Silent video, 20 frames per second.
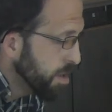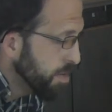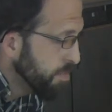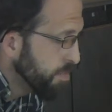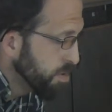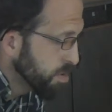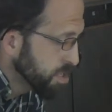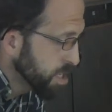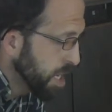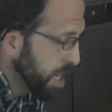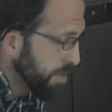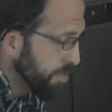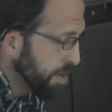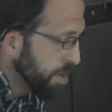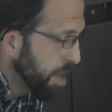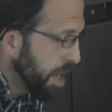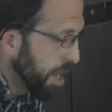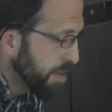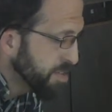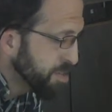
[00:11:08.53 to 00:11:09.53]
Verse
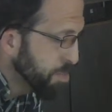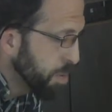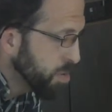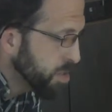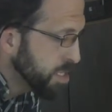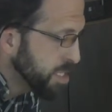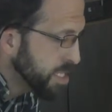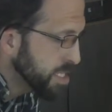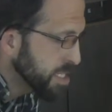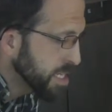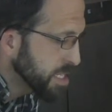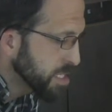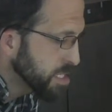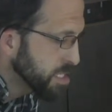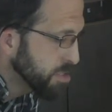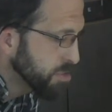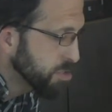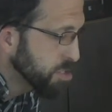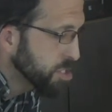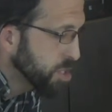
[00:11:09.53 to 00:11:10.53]
11, I've spoken these things
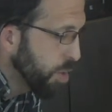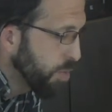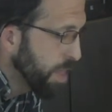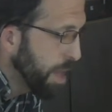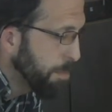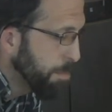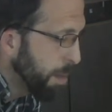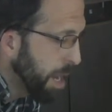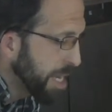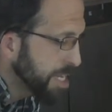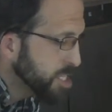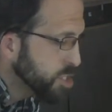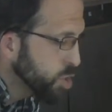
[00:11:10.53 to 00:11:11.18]
to you so that my